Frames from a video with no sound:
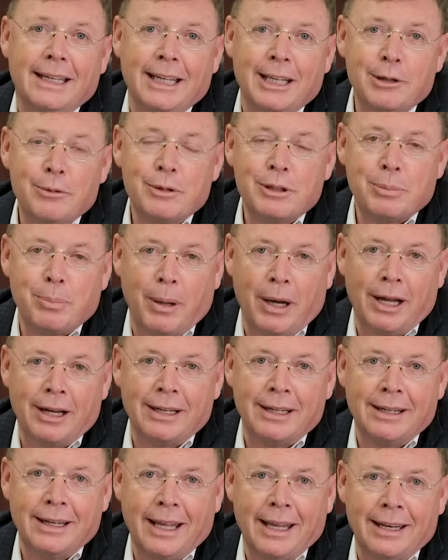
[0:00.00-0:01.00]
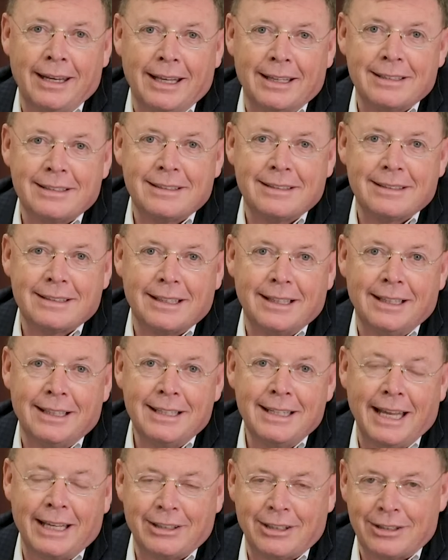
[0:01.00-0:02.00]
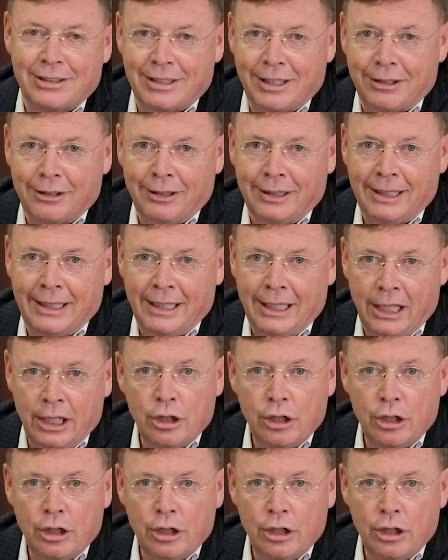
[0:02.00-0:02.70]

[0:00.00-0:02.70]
in responding and unnecessarily